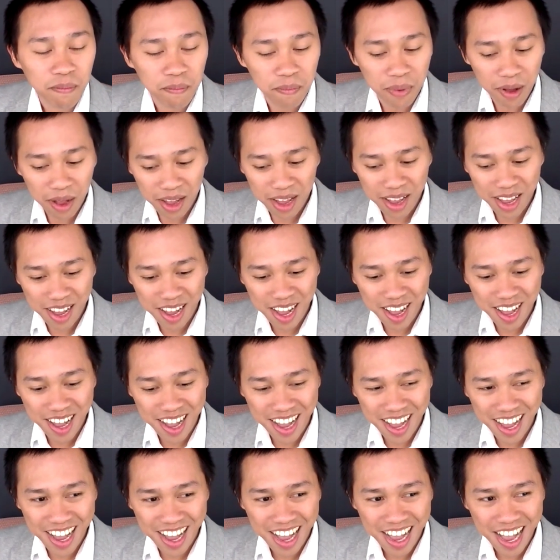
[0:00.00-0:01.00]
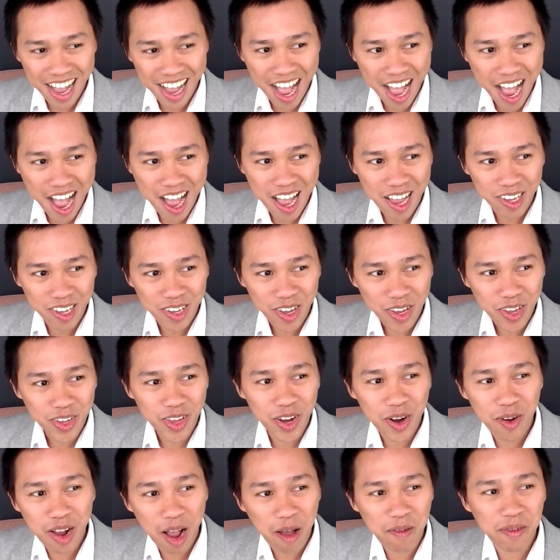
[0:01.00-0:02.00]
but you,
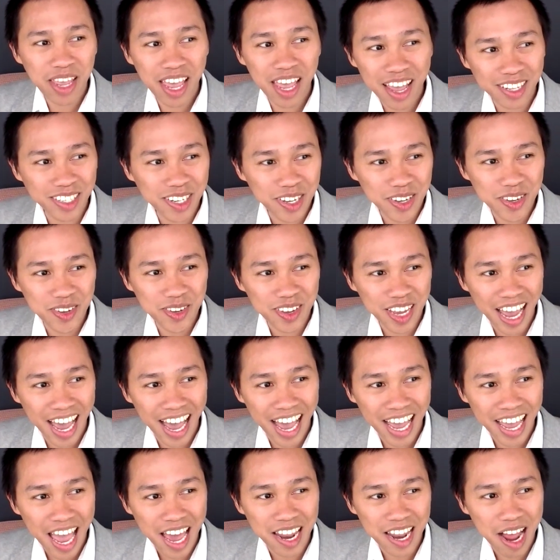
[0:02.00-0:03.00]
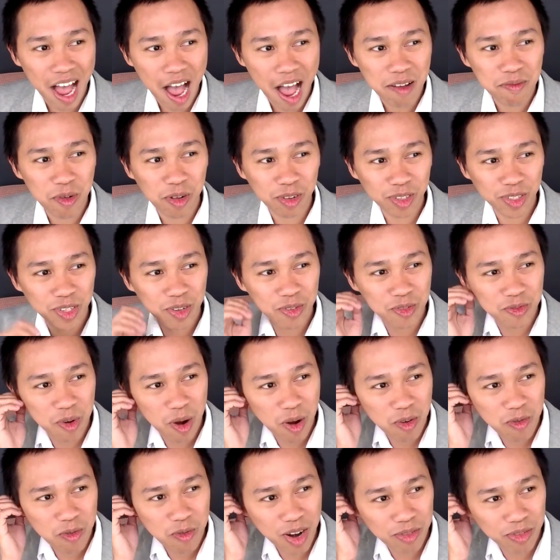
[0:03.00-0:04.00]
you know, coming here in the U K, and I'm
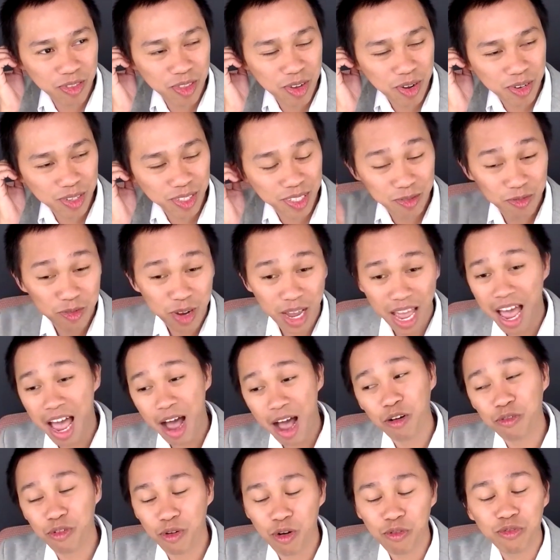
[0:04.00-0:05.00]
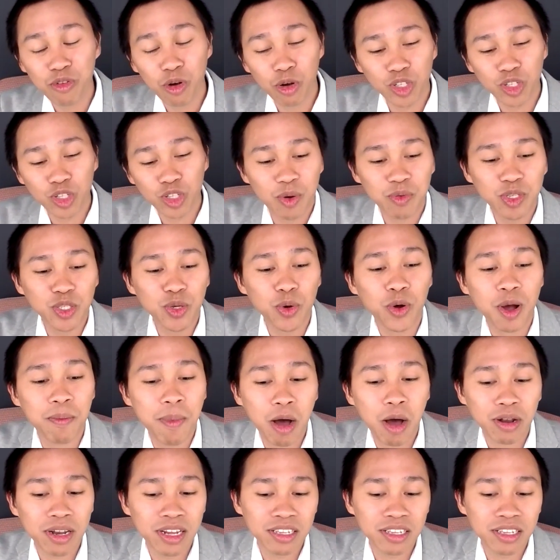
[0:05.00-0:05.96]
also one of those, of course, when we talk about